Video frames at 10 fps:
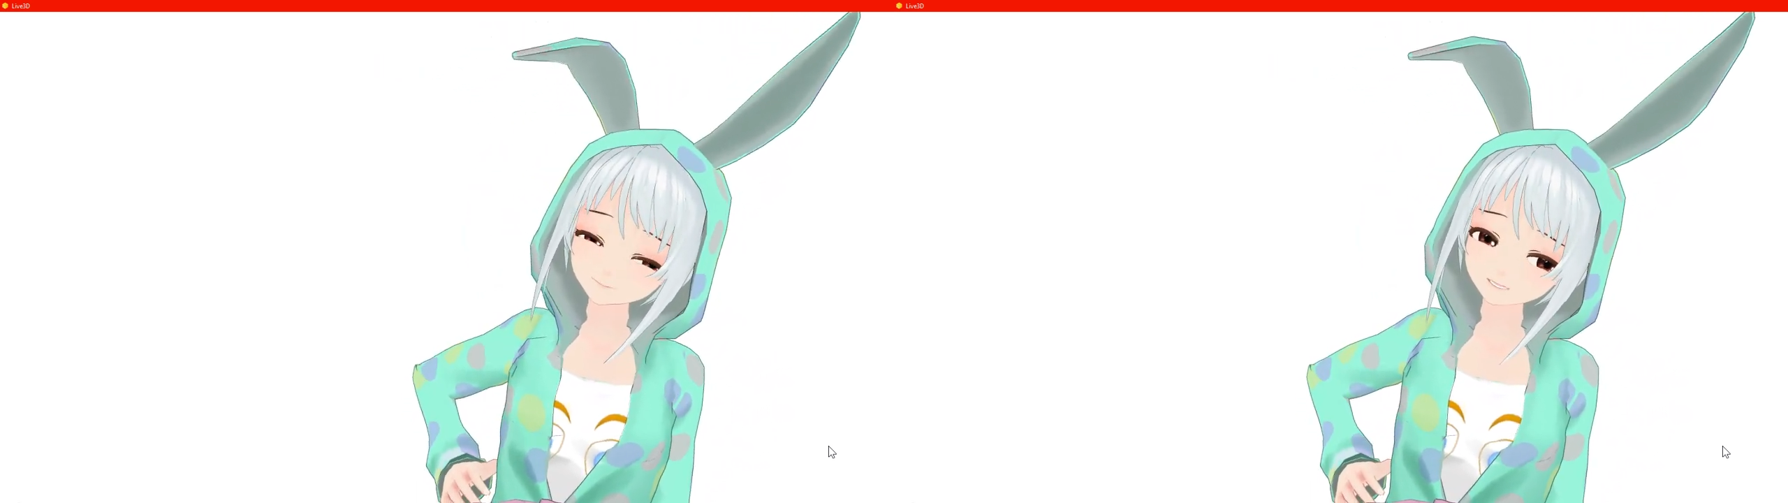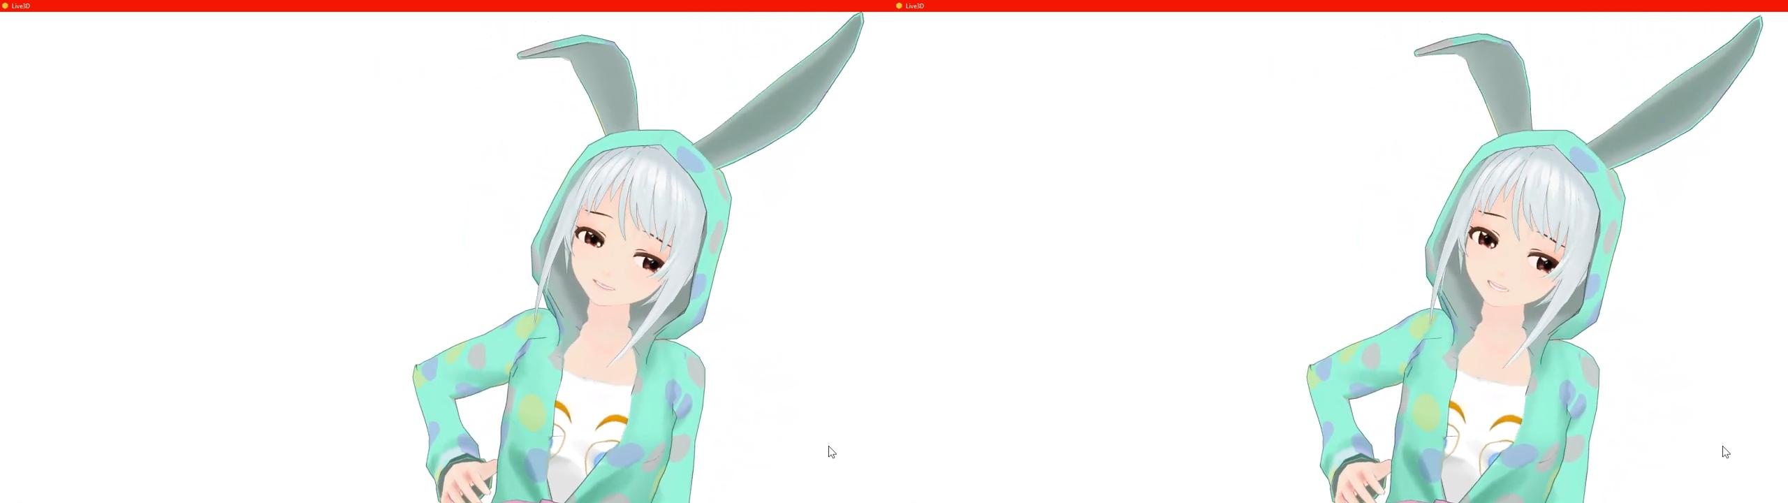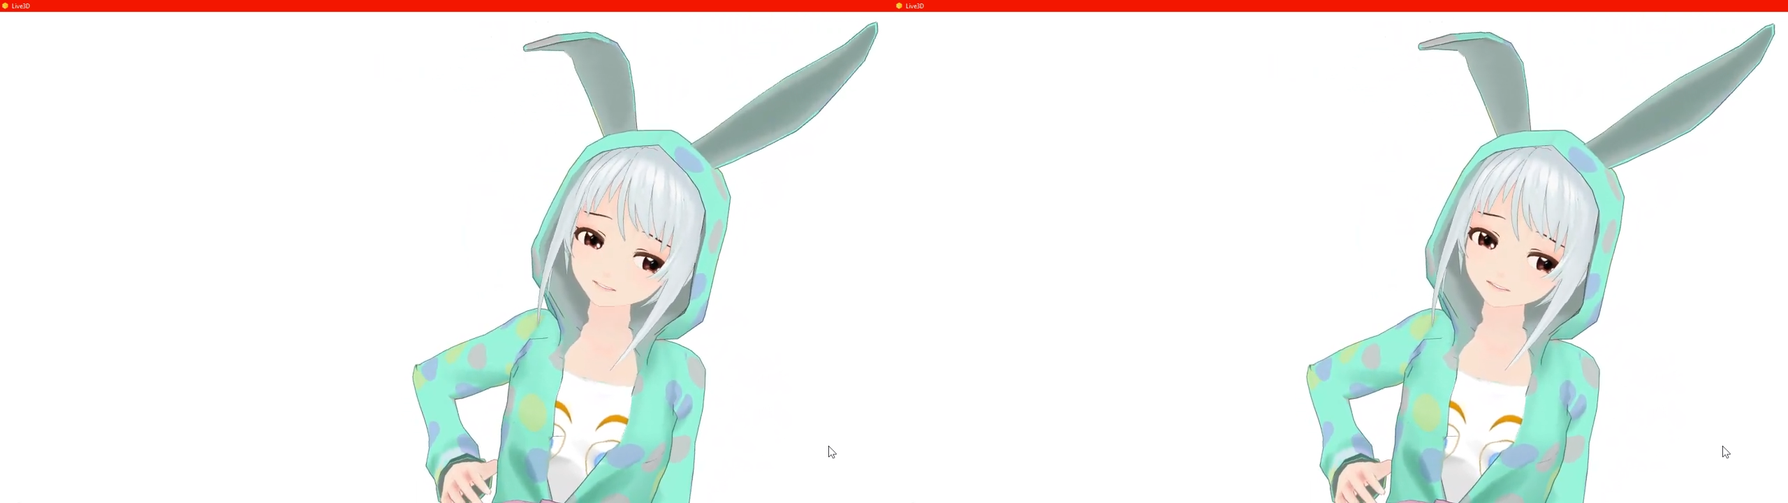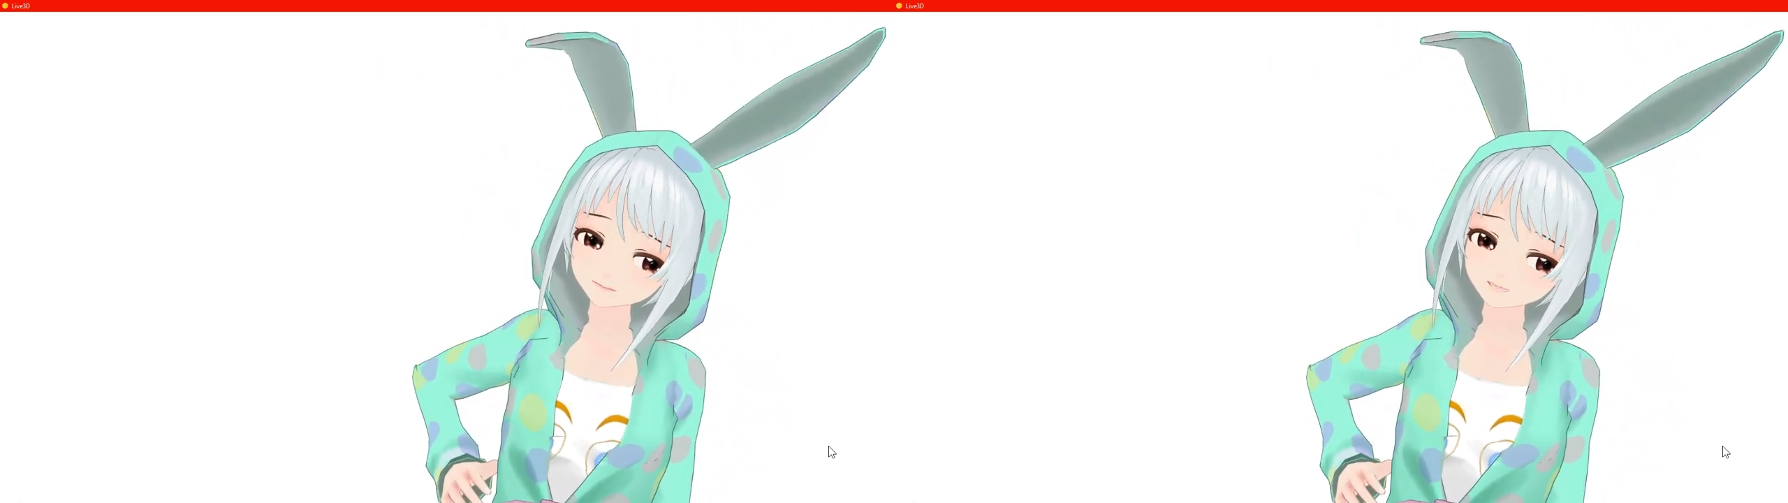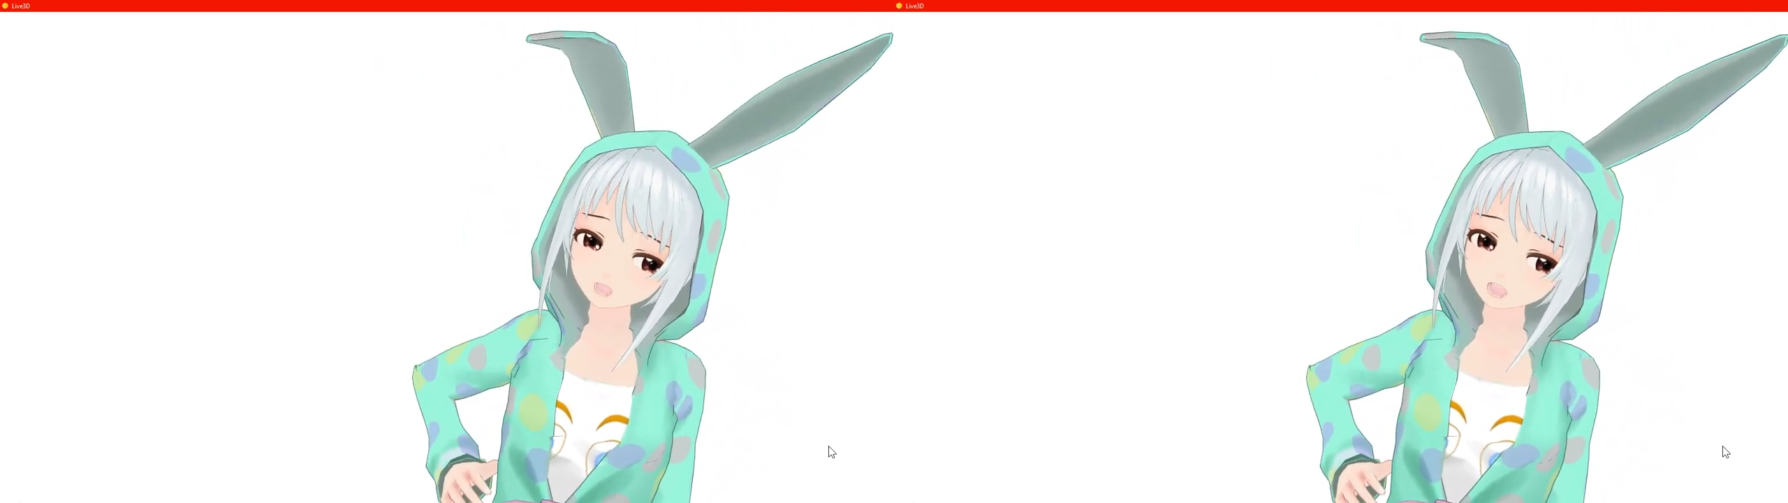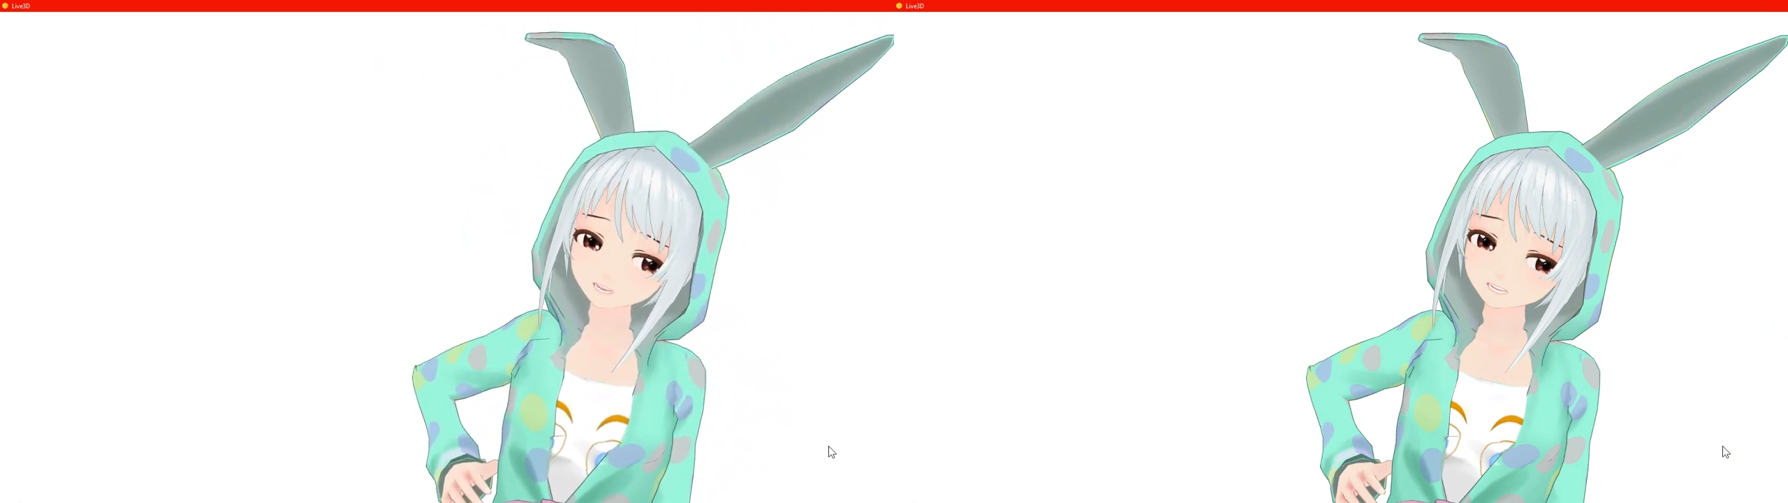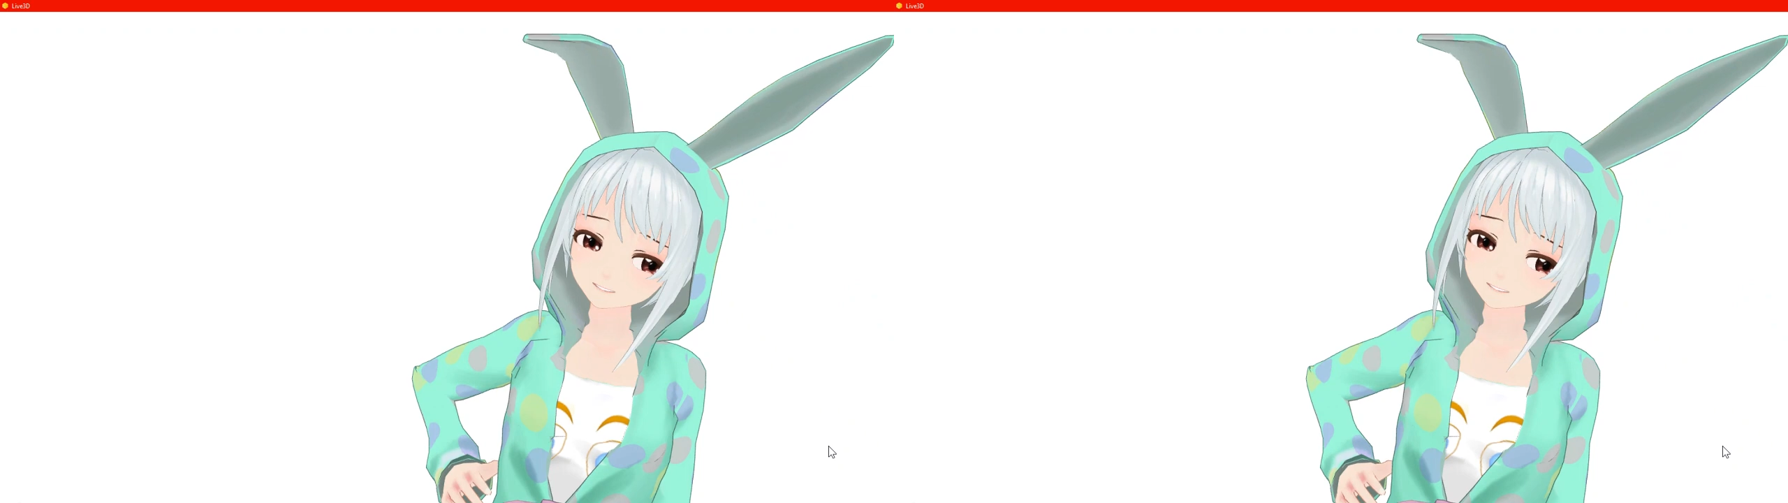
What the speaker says: It's not as